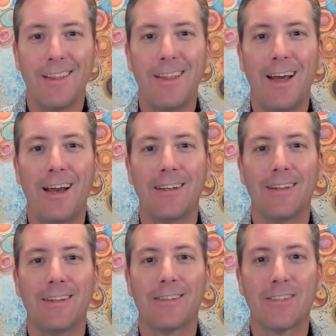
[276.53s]
that
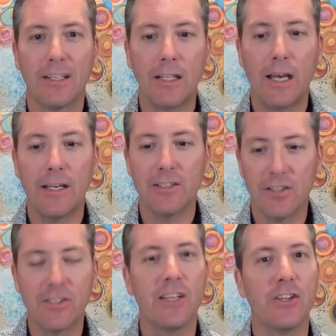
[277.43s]
sunlight
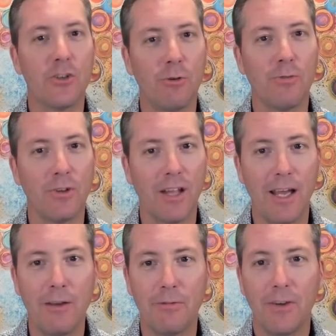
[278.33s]
is essential for
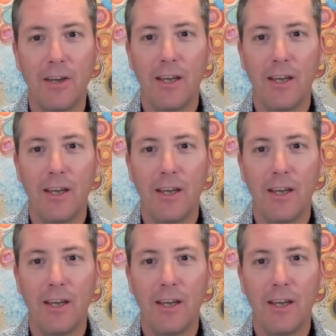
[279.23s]
life.